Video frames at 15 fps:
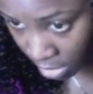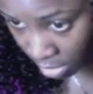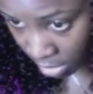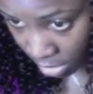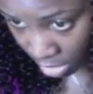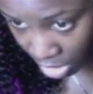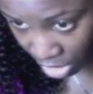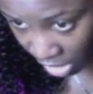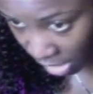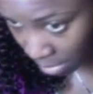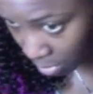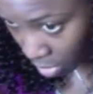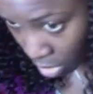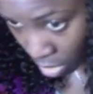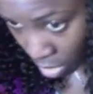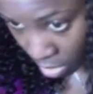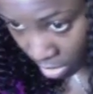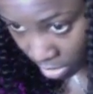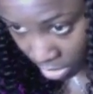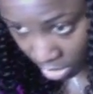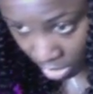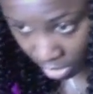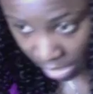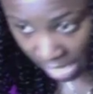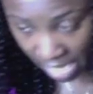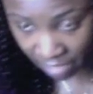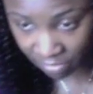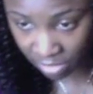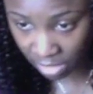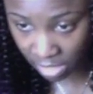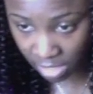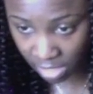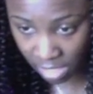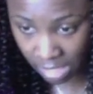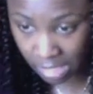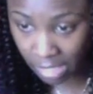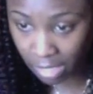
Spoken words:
to shape all this, you're going to have to cut it